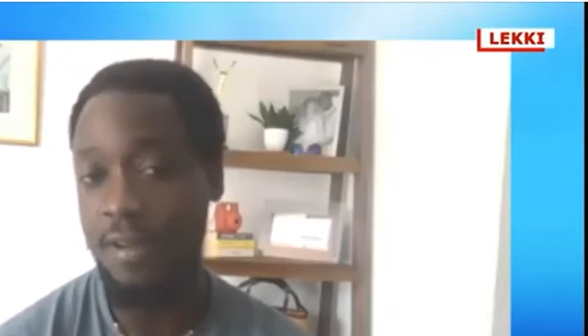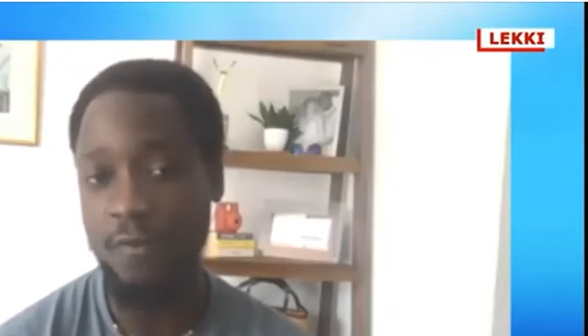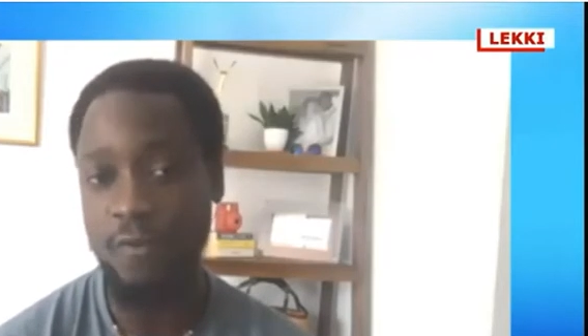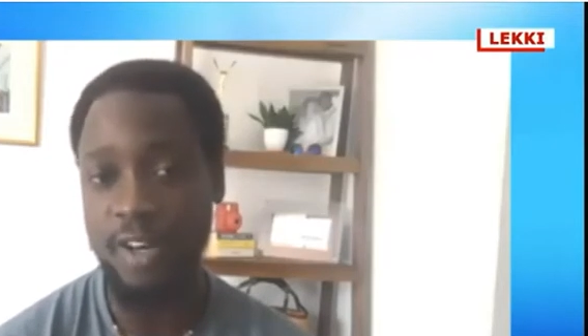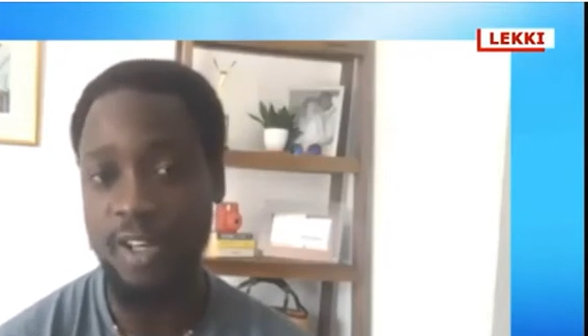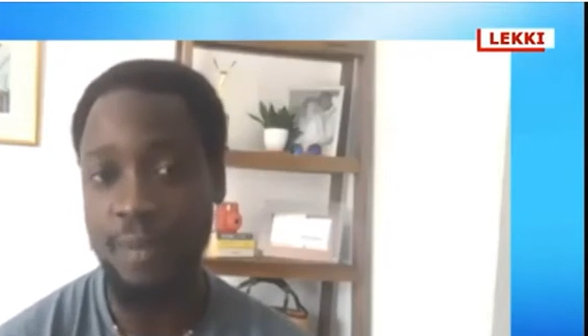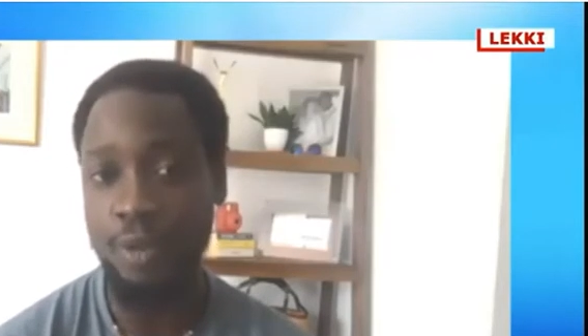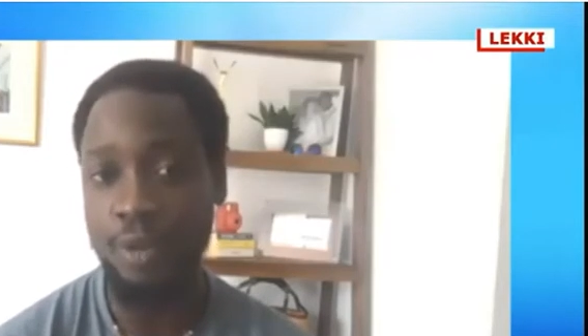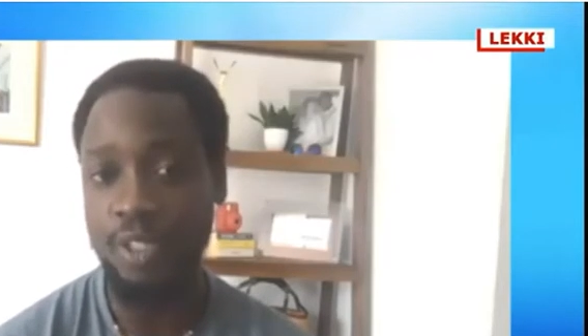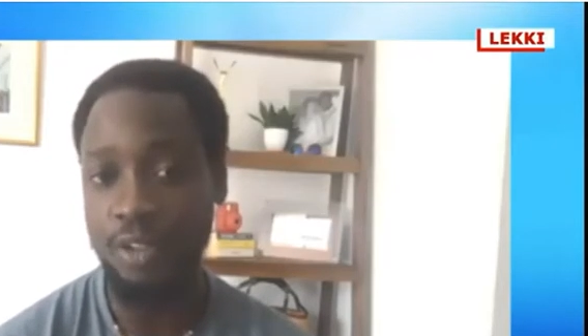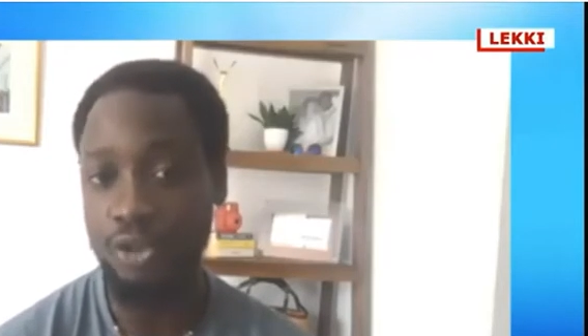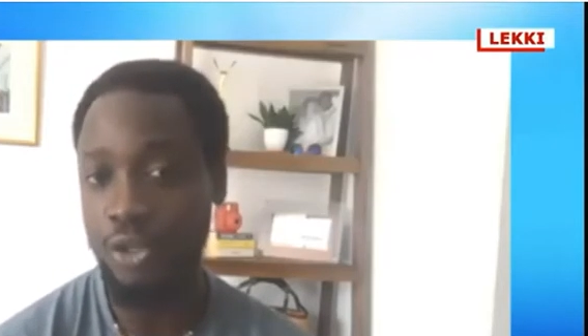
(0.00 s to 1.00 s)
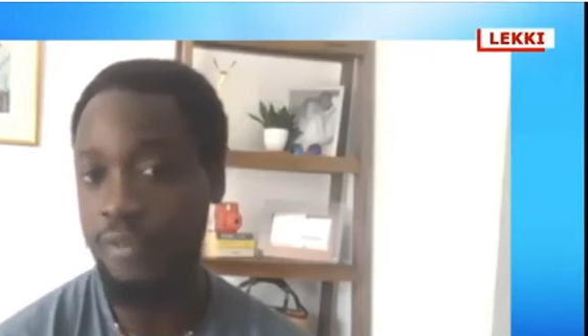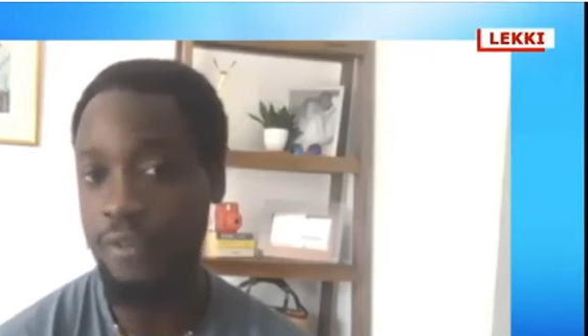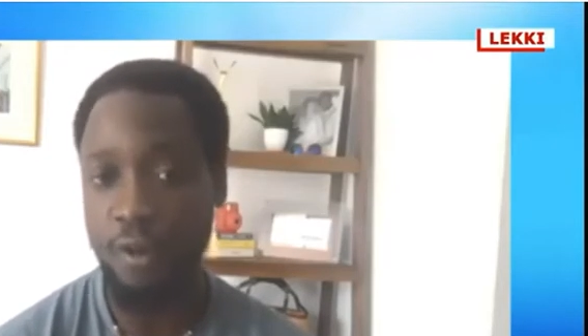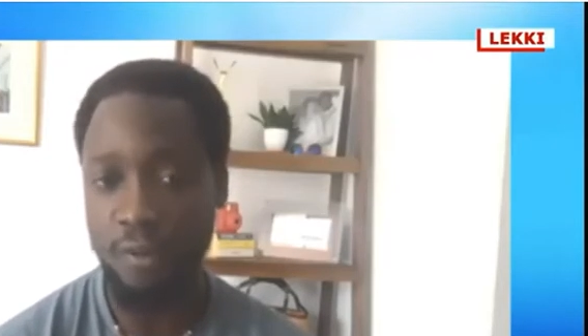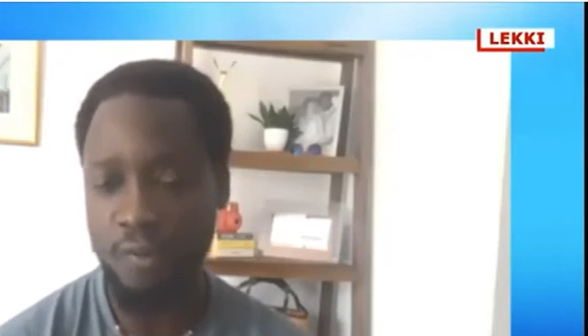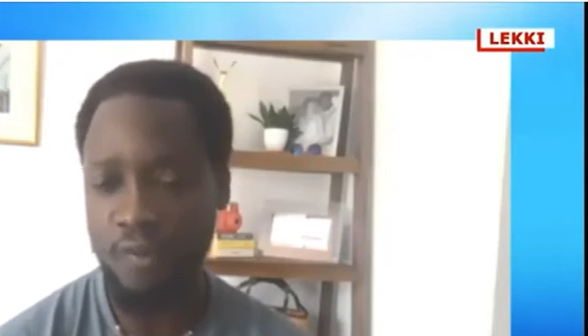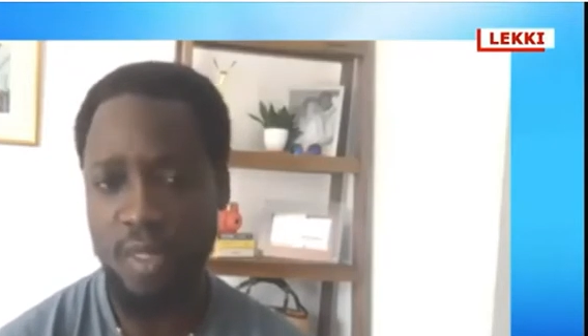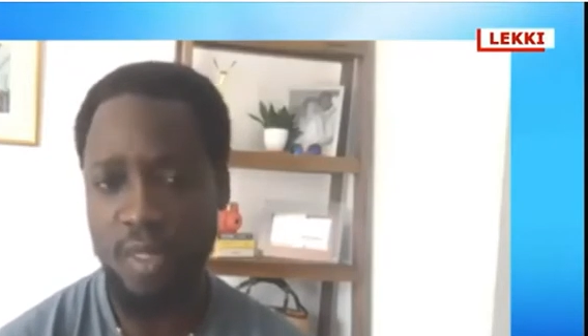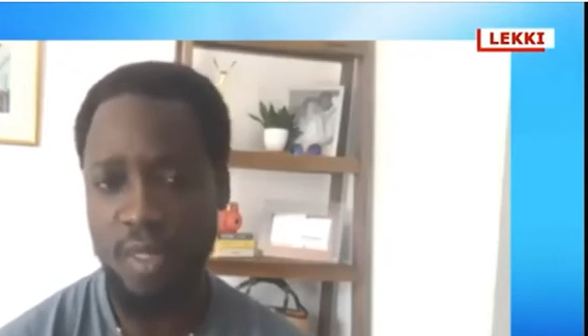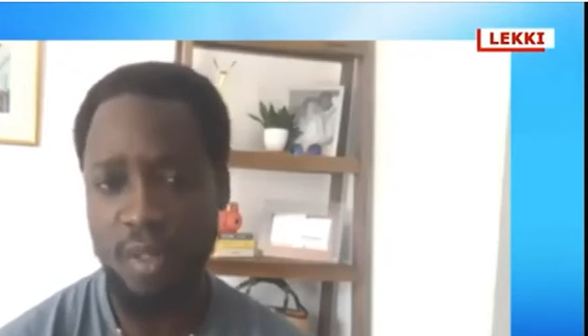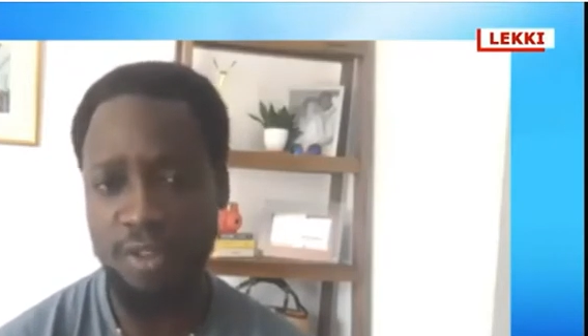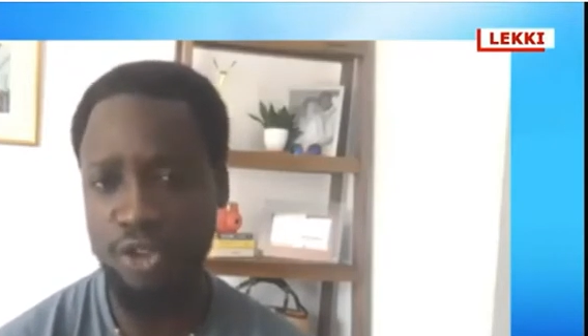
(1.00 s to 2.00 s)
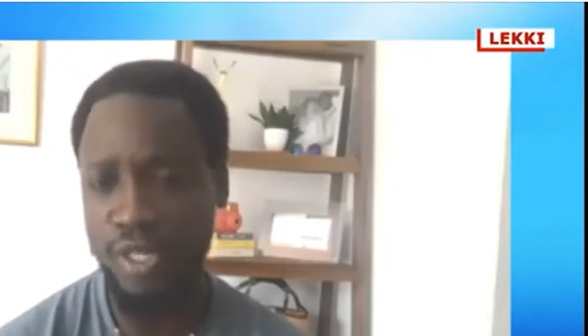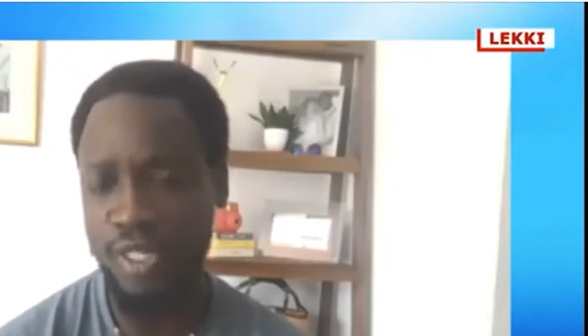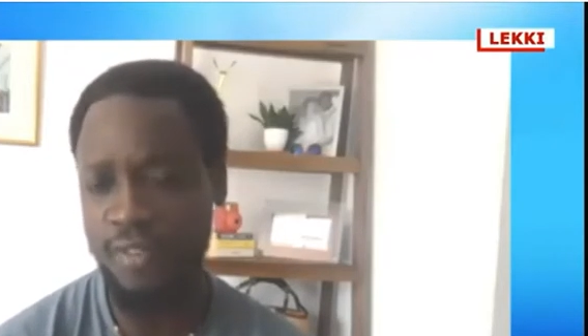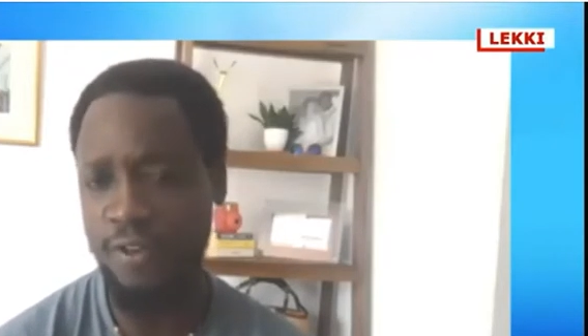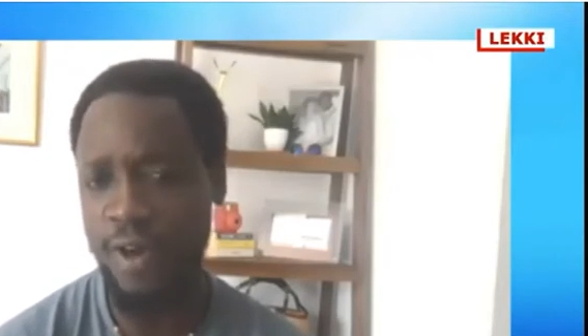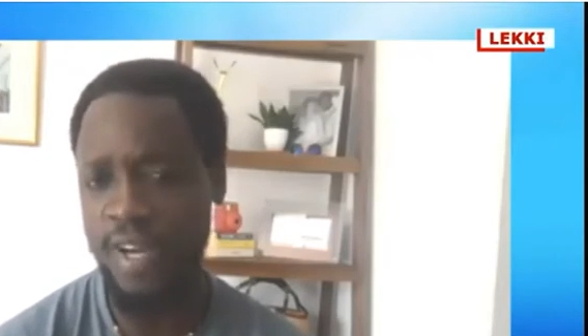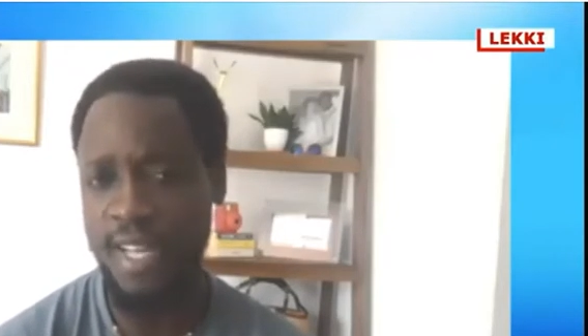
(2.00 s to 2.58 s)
a very important trait